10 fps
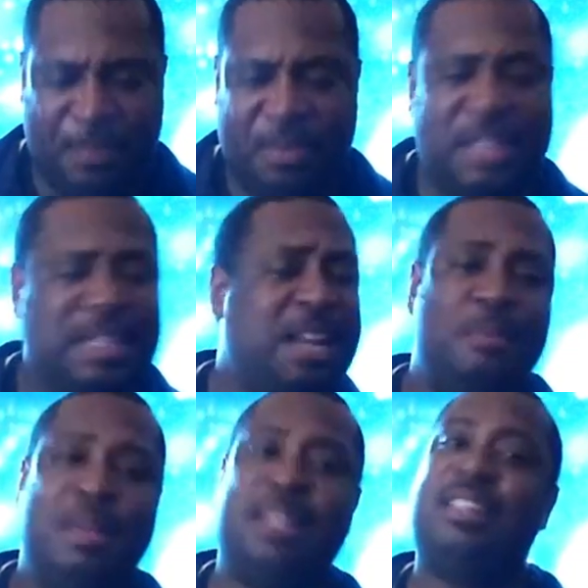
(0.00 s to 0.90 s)
This is not
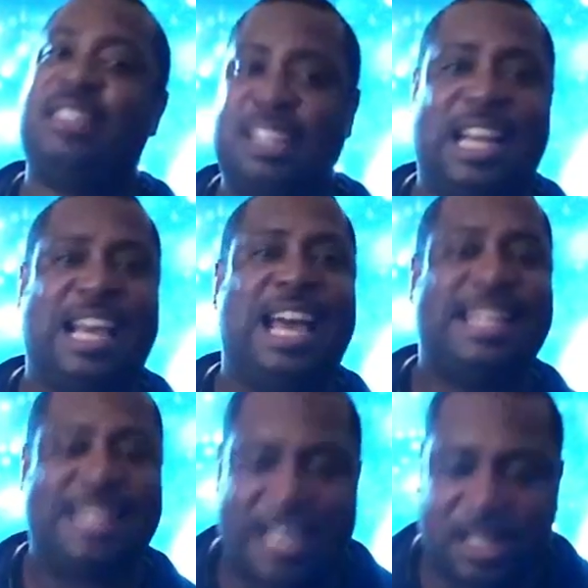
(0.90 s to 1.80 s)
even mention the shit I
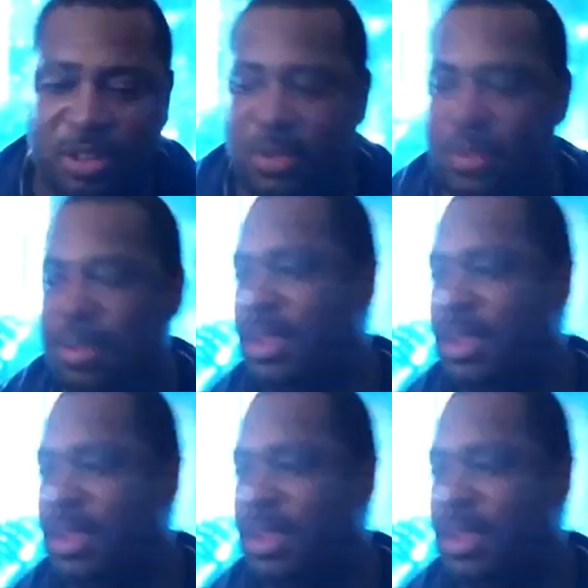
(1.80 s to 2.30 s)
got digital